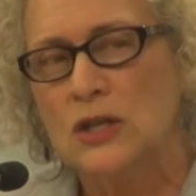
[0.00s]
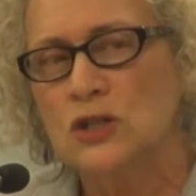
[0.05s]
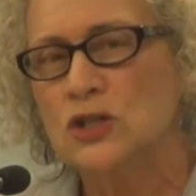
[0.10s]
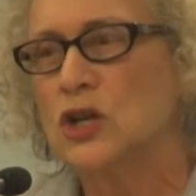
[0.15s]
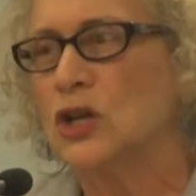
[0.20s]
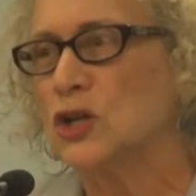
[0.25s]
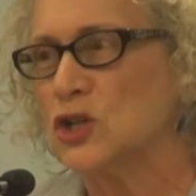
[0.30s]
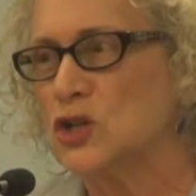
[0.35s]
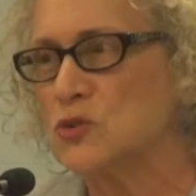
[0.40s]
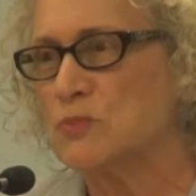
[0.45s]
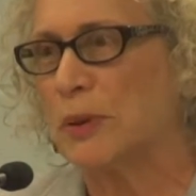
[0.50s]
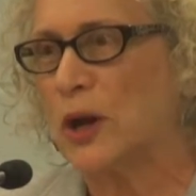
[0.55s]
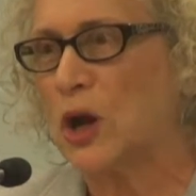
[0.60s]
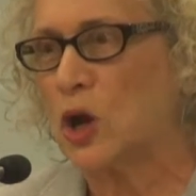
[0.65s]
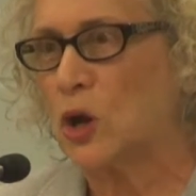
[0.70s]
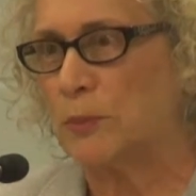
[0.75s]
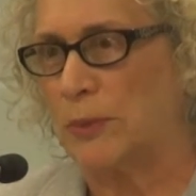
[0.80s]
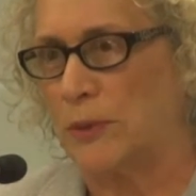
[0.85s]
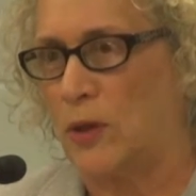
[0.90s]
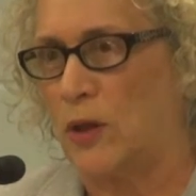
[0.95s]
turned
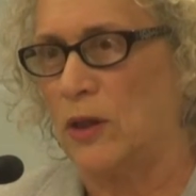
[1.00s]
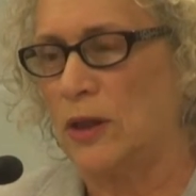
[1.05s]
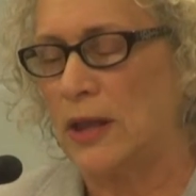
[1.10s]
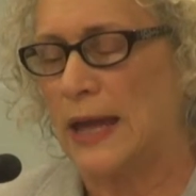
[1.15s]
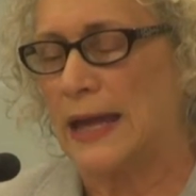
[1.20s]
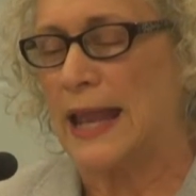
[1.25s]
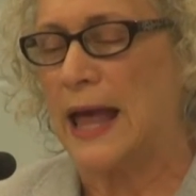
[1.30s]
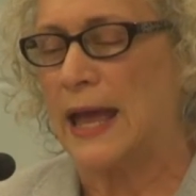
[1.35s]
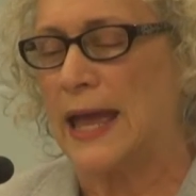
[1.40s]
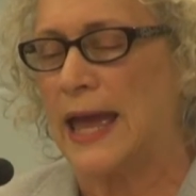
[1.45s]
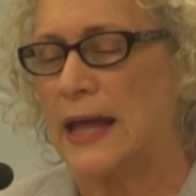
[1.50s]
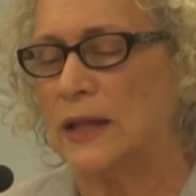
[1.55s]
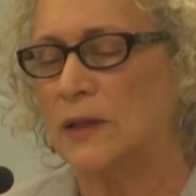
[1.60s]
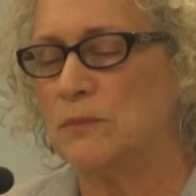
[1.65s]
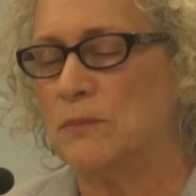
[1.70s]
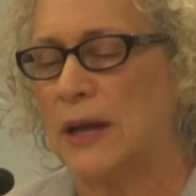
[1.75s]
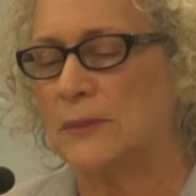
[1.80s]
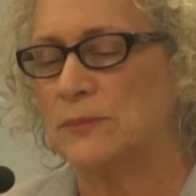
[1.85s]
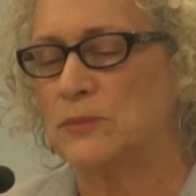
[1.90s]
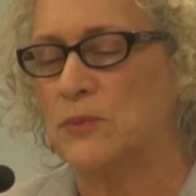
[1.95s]
purple, and I
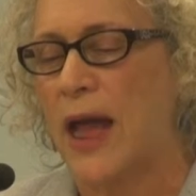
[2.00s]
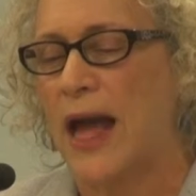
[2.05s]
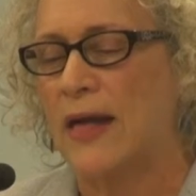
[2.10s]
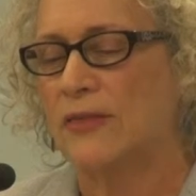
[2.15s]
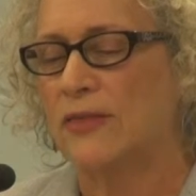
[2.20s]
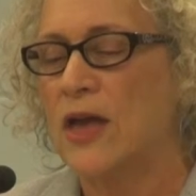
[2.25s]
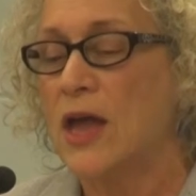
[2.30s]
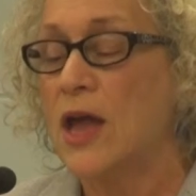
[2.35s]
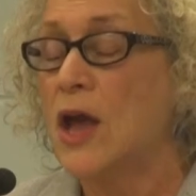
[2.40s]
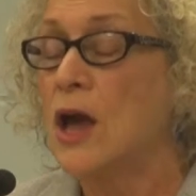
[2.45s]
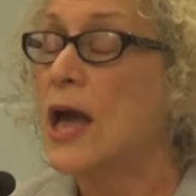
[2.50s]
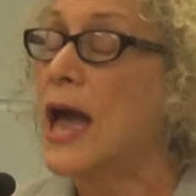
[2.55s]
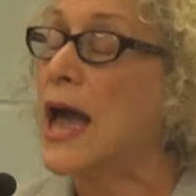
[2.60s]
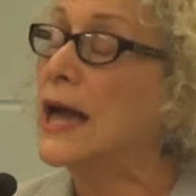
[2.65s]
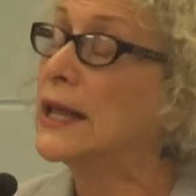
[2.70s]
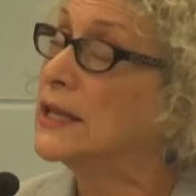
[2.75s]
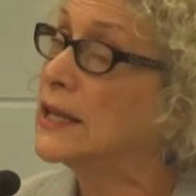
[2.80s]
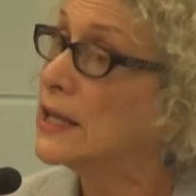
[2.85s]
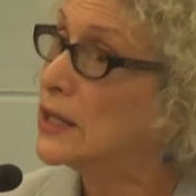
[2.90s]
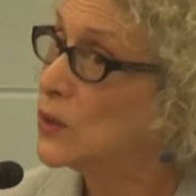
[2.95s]
held my breath,
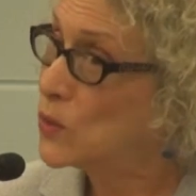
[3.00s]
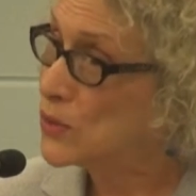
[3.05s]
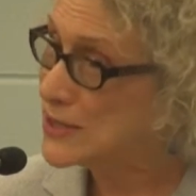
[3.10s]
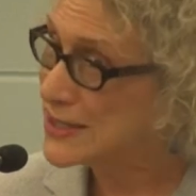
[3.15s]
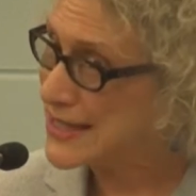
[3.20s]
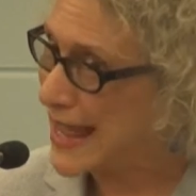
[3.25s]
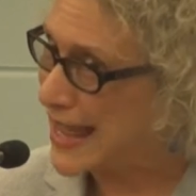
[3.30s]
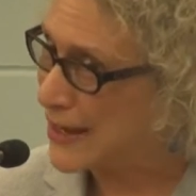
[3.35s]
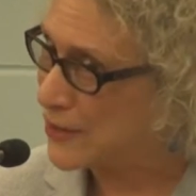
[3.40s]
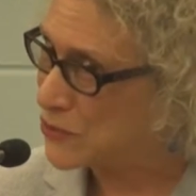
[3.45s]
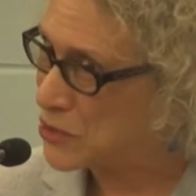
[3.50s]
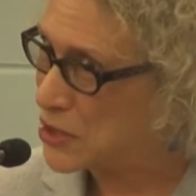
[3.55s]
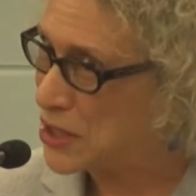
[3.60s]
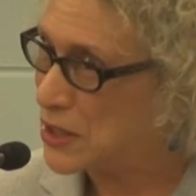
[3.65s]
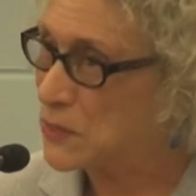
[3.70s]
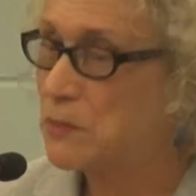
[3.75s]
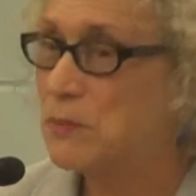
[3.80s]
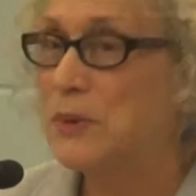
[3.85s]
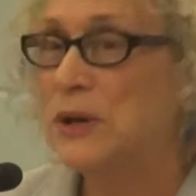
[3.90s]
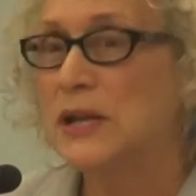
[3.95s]
and he was
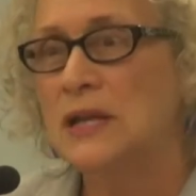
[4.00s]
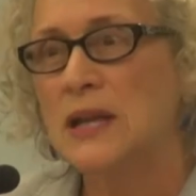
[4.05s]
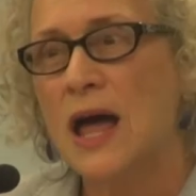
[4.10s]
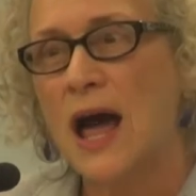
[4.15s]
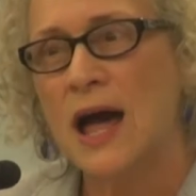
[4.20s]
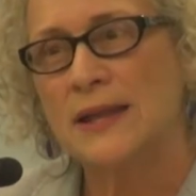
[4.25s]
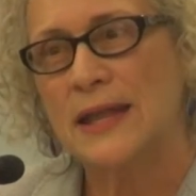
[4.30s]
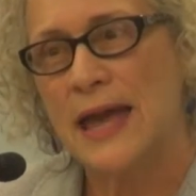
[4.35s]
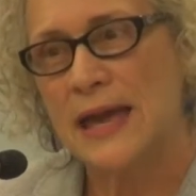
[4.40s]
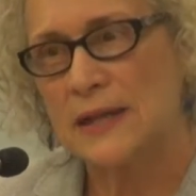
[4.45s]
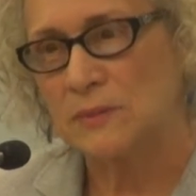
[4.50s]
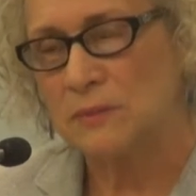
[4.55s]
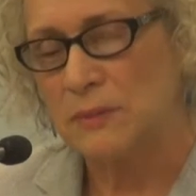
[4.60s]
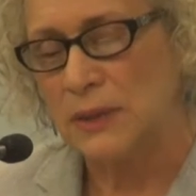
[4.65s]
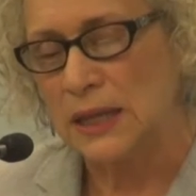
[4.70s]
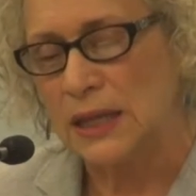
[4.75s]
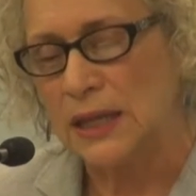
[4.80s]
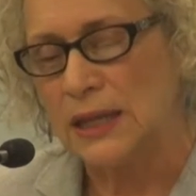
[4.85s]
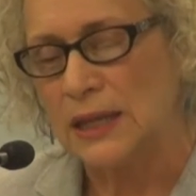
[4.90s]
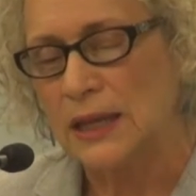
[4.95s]
angry, but not at
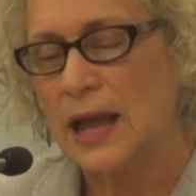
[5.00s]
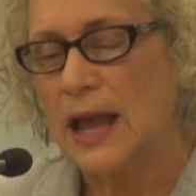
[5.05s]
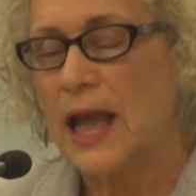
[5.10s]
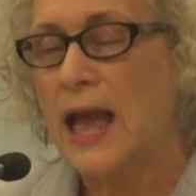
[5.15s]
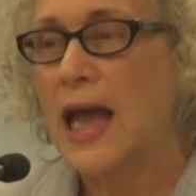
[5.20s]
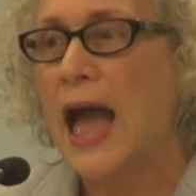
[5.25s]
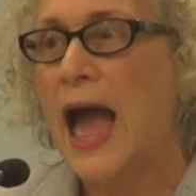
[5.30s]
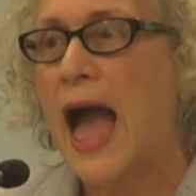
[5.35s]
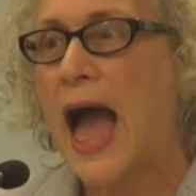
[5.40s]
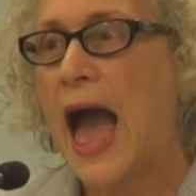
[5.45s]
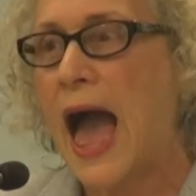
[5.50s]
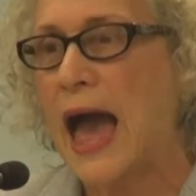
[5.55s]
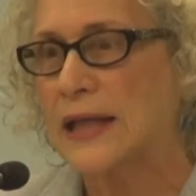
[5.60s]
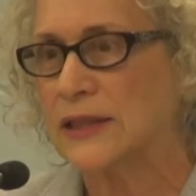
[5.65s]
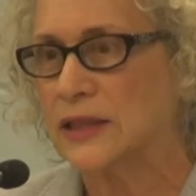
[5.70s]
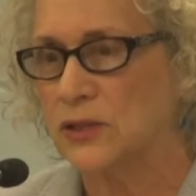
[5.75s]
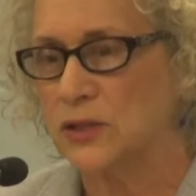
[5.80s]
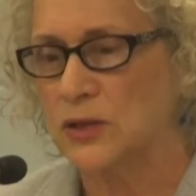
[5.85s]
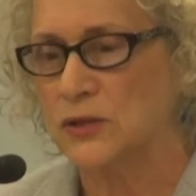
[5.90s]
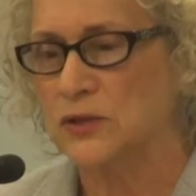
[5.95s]
me,
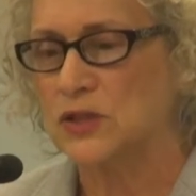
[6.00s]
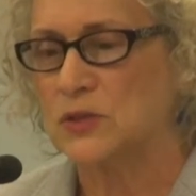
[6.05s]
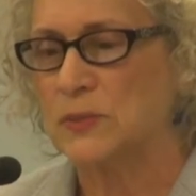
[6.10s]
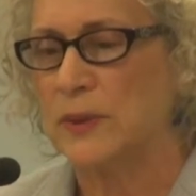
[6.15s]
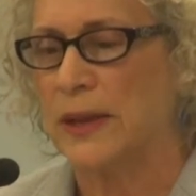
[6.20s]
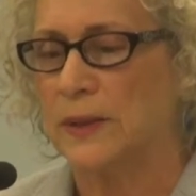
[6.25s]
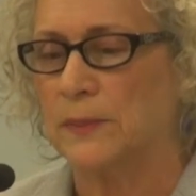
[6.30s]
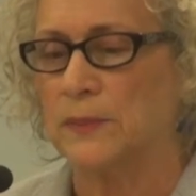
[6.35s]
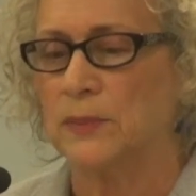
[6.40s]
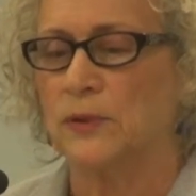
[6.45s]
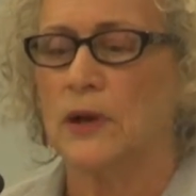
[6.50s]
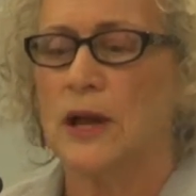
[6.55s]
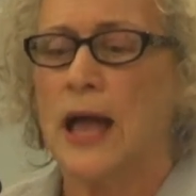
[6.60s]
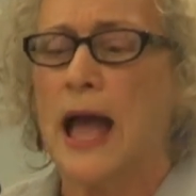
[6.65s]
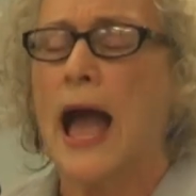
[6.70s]
at the newspaper.